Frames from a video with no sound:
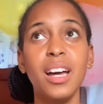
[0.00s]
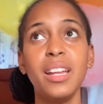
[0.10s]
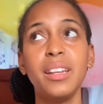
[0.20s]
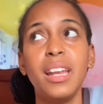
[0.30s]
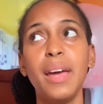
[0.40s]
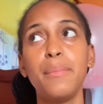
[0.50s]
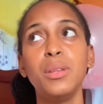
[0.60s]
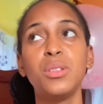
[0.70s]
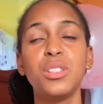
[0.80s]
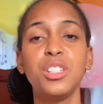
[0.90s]
and like, me
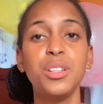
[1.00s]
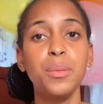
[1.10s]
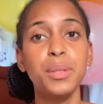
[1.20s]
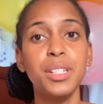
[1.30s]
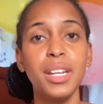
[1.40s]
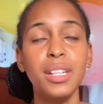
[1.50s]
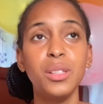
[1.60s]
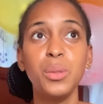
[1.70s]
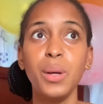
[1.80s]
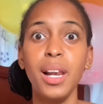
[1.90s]
used to share my channel
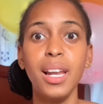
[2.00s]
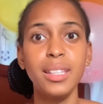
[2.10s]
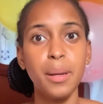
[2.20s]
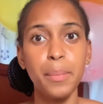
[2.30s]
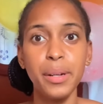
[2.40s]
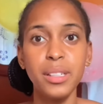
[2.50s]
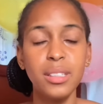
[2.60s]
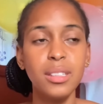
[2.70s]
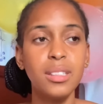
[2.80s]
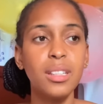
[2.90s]
to a lot of
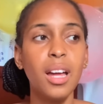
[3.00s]
persons.